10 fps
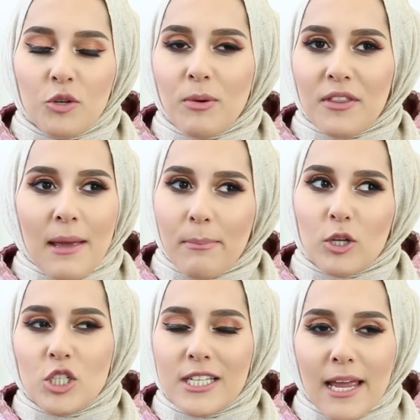but their
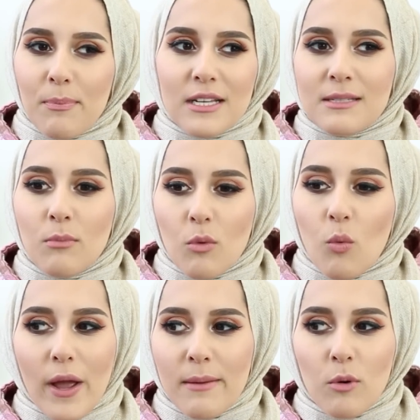body shape is
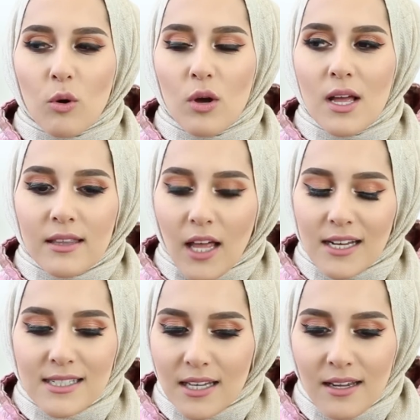way more
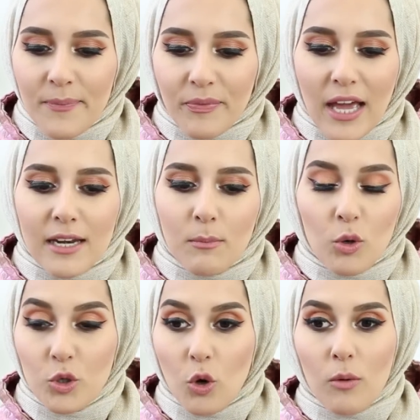nicer and
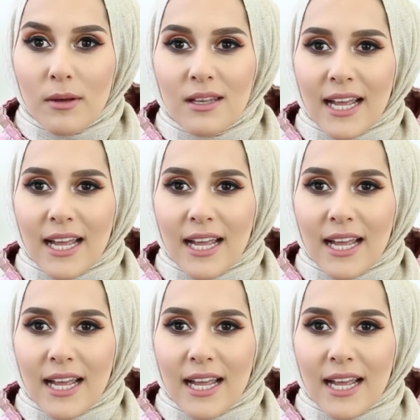more normal.